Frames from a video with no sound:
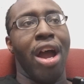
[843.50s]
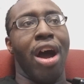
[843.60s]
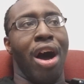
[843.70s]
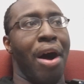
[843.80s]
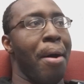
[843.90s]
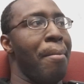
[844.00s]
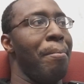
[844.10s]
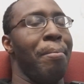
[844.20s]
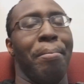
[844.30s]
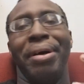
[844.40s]

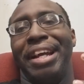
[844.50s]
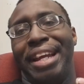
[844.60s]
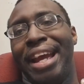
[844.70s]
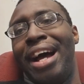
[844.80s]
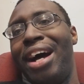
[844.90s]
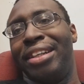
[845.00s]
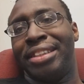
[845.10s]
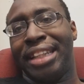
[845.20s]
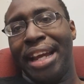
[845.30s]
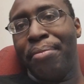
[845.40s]
But yeah, a
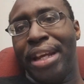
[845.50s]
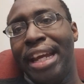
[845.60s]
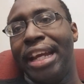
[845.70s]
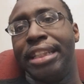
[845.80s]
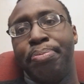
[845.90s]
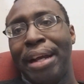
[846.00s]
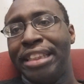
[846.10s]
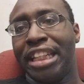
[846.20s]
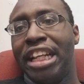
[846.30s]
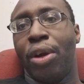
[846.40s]
Skim key is
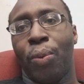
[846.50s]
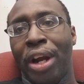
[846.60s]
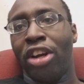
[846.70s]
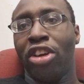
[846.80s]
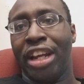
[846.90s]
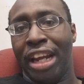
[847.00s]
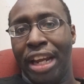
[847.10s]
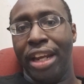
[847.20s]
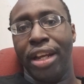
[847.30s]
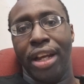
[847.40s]
basically a regular
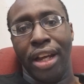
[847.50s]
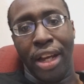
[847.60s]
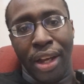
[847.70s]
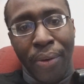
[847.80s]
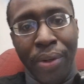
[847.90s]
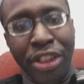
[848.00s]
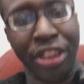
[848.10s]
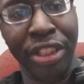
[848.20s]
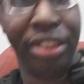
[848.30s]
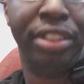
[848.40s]
key, which
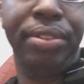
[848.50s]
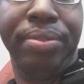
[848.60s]
is